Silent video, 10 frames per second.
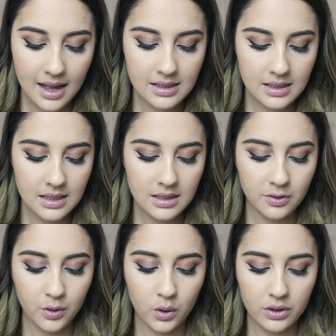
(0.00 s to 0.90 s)
and it's
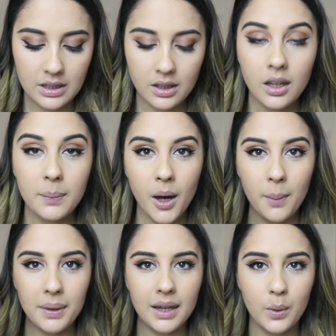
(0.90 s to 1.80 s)
for the
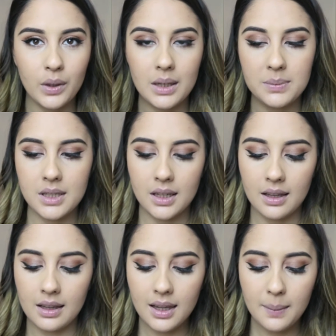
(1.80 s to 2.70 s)
Colourpop Liquid Lipstick
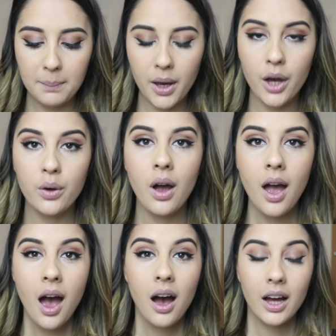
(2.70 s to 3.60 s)
in Limbo.
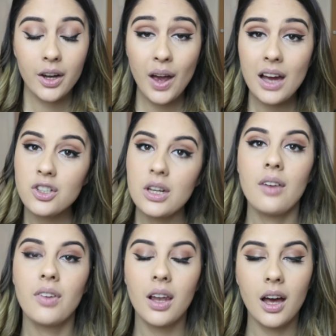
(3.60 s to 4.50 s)
I don't actually
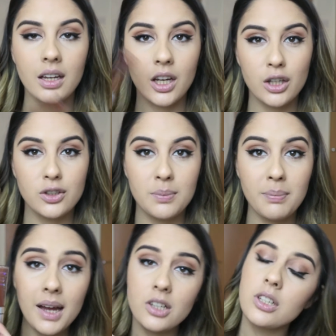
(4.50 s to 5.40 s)
have a liner to
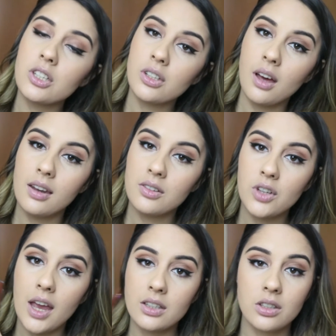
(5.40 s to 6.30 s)
match this kind of
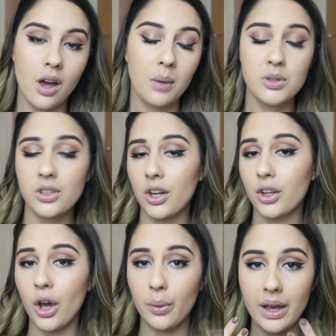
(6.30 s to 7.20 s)
shade, so I'm just going
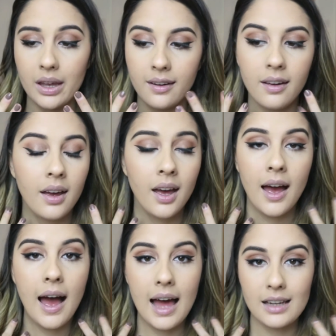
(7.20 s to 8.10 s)
to go in
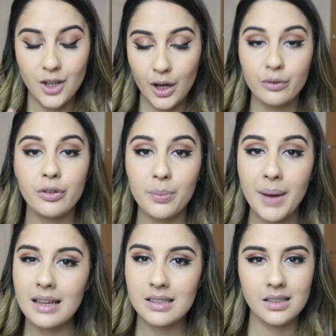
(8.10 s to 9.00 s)
and hope for the
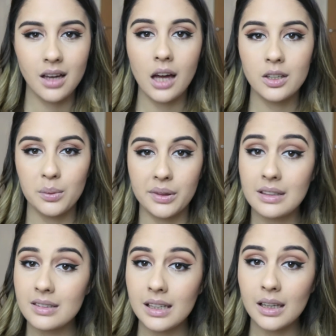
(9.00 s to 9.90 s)
best and tidy up with
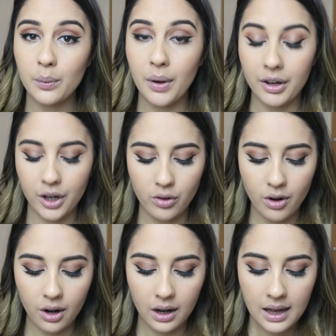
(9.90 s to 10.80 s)
concealer where I go
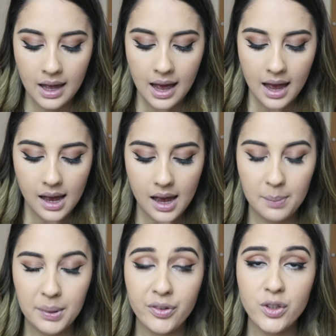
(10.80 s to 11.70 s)
wrong.
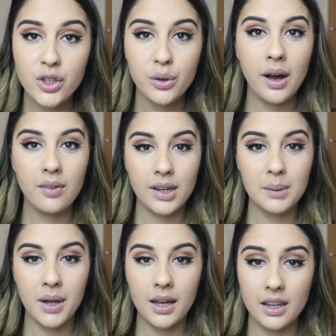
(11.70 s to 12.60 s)
Uh, but if you do have a
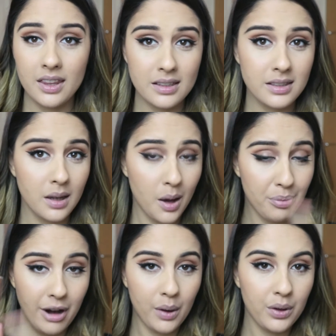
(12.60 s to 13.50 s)
lip liner that's a
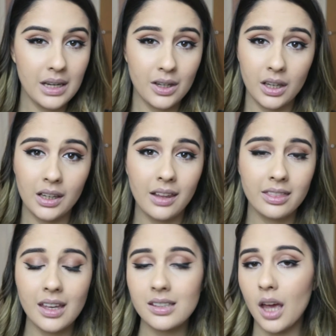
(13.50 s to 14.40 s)
brownie colour
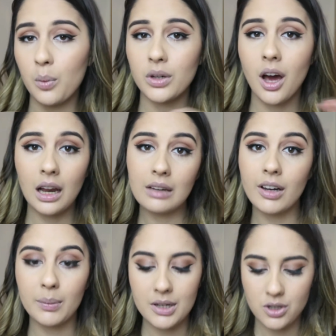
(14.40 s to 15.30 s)
like this, I would highly
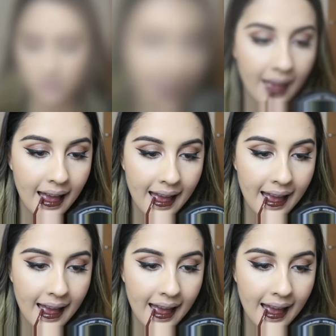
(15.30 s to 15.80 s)
recommend using it.